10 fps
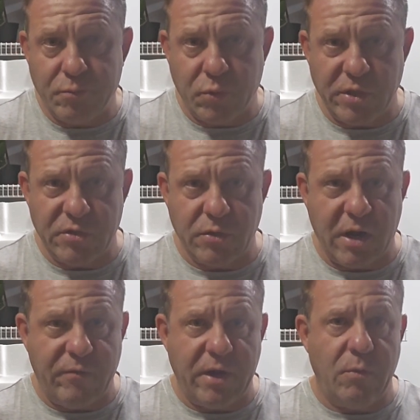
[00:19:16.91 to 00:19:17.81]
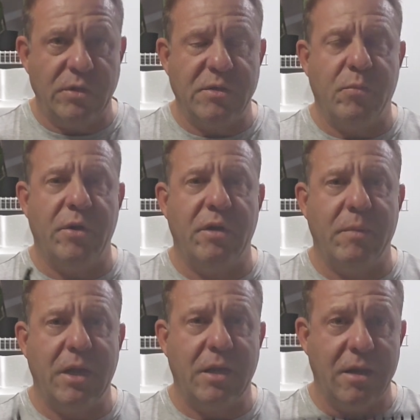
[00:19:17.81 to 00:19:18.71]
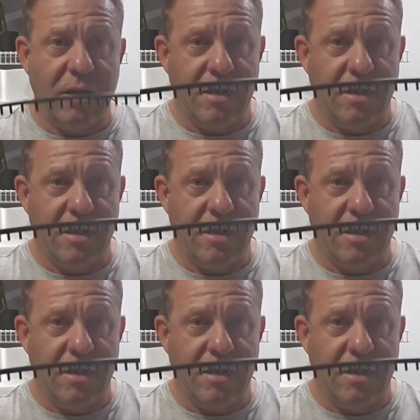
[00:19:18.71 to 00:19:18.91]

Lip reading: Prince graphite ones and putting them in.